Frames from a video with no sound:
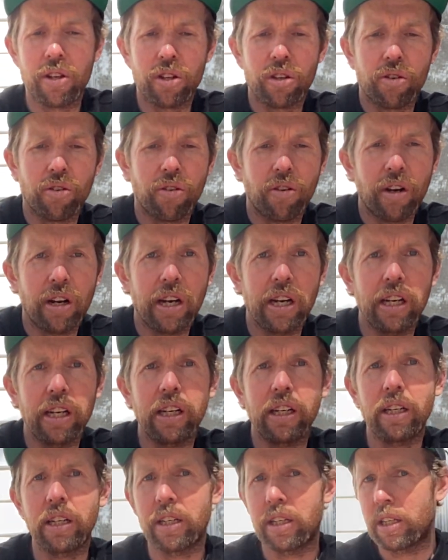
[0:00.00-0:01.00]

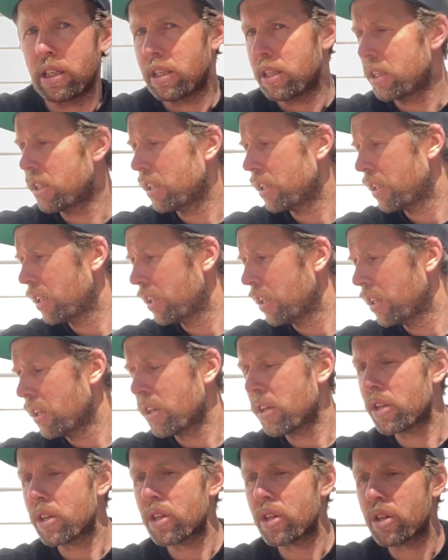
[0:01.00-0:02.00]
3,
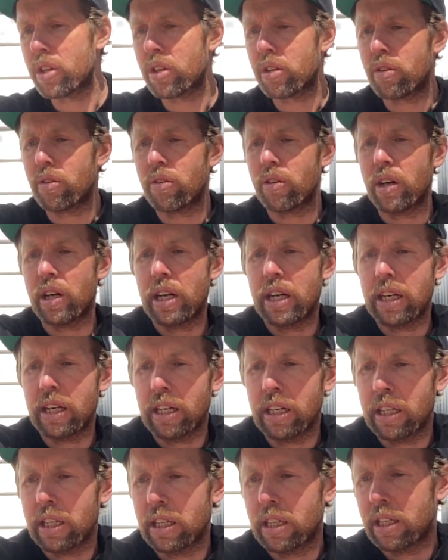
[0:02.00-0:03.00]

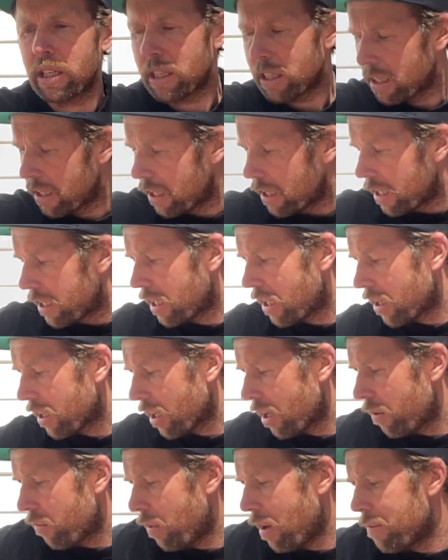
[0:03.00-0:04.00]
3, and then I
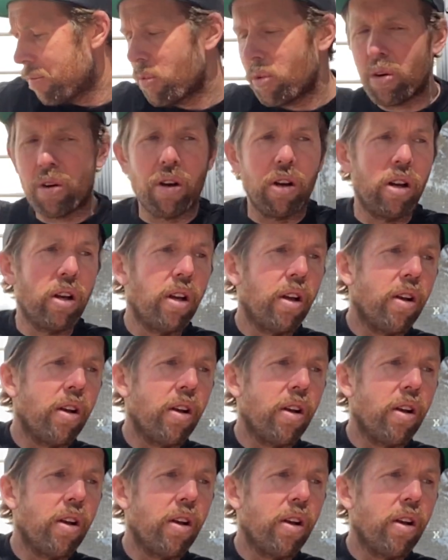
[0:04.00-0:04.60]
go one more.